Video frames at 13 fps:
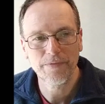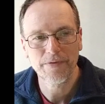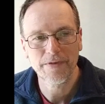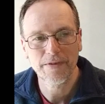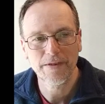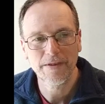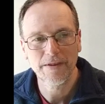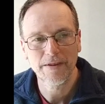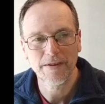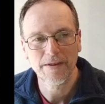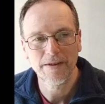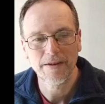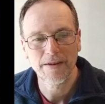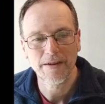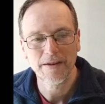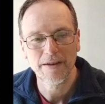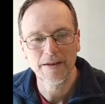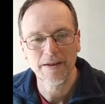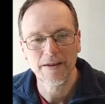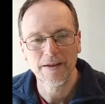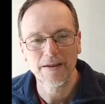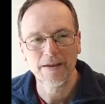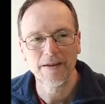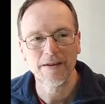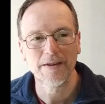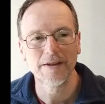
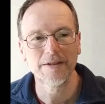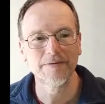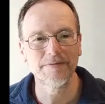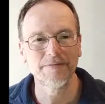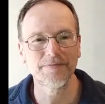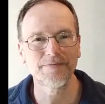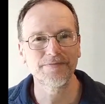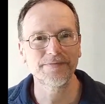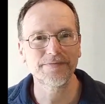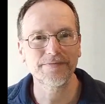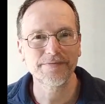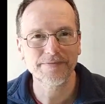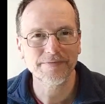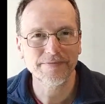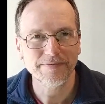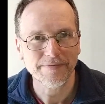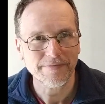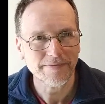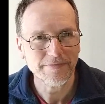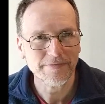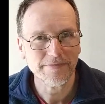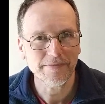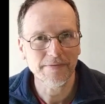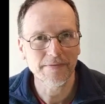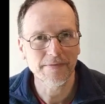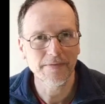
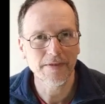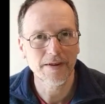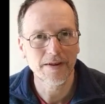(silence)